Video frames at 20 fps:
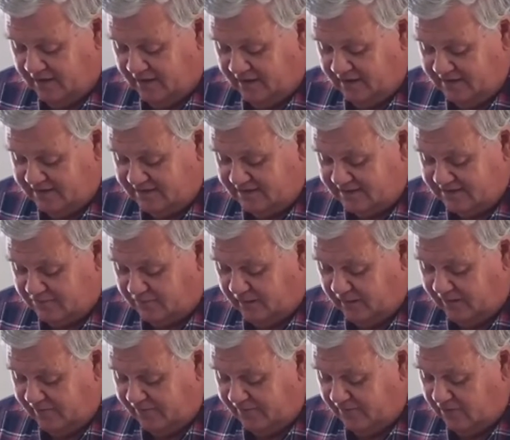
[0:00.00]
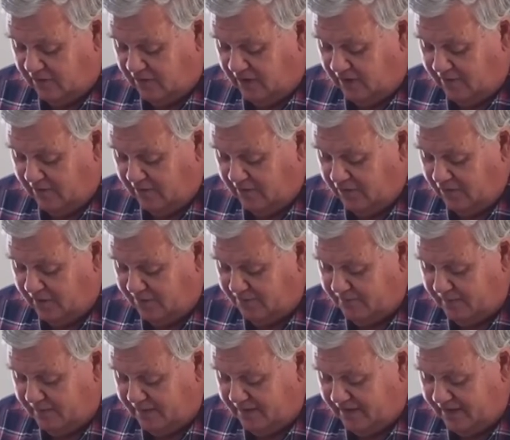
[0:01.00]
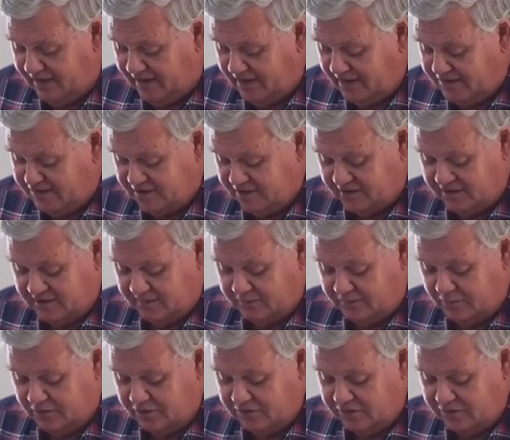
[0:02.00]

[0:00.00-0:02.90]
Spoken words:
He says, "Wherefore, I will not be negligent to put